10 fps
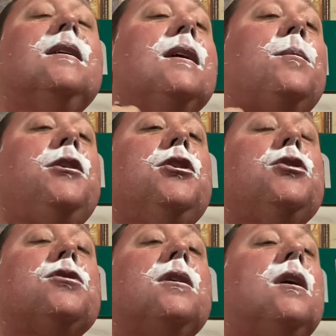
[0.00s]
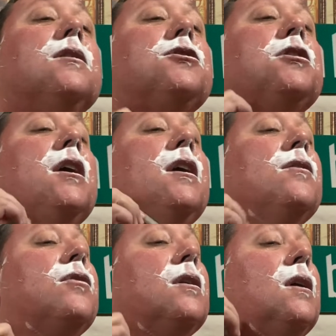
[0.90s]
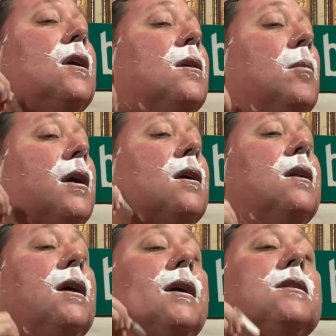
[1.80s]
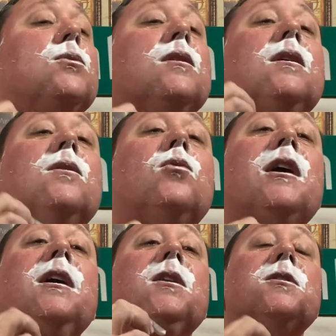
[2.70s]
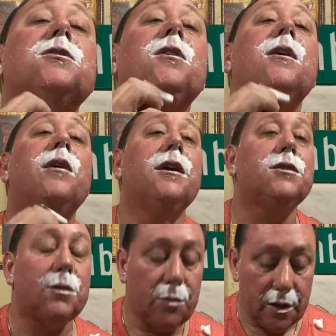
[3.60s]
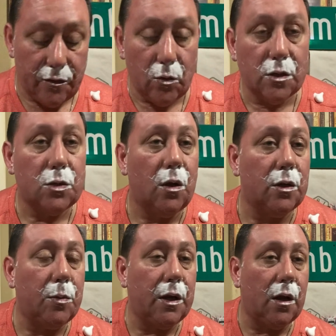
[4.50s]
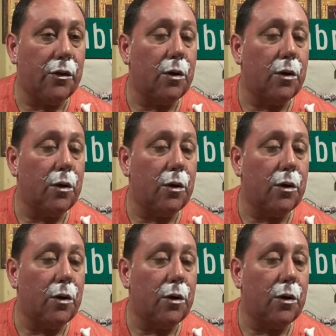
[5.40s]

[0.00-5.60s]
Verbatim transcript: I mean, usually I'll shave my clients with a regular straight razor, but every once in a while, depending on their